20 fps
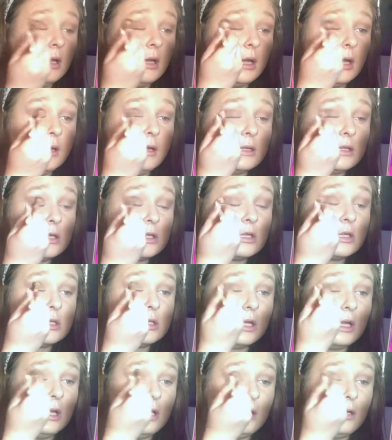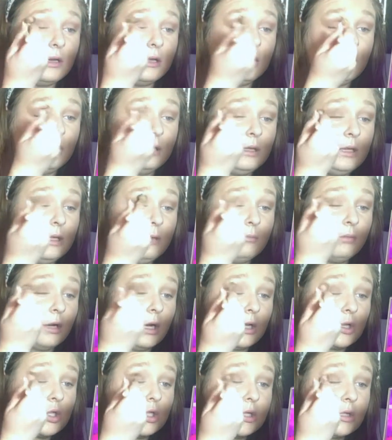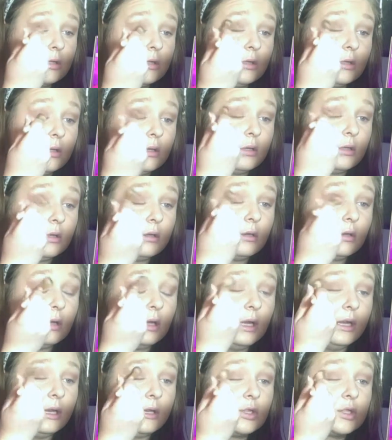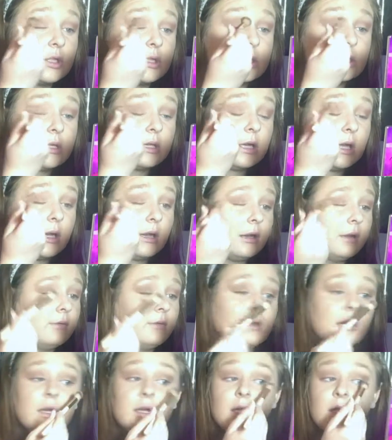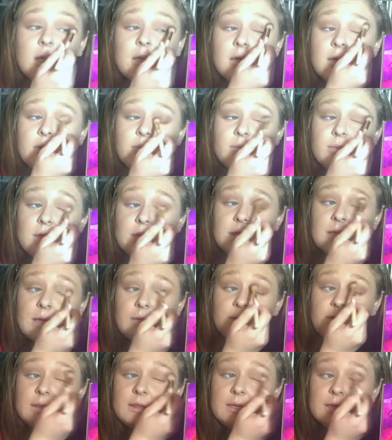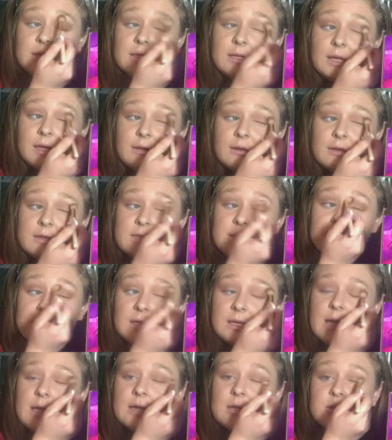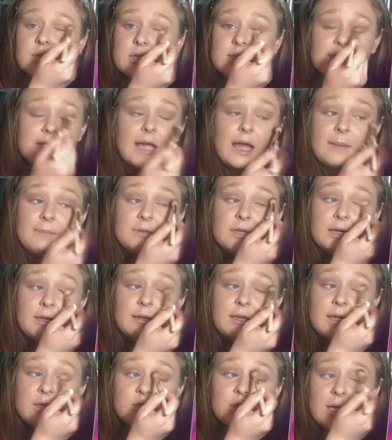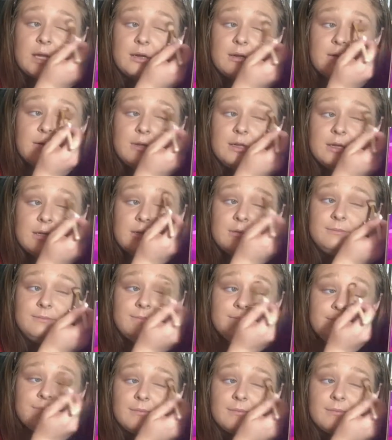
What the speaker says: And this is just a clean brush. And it's just to kind of blend everything together since I kind of just tapped on that shadow, you know?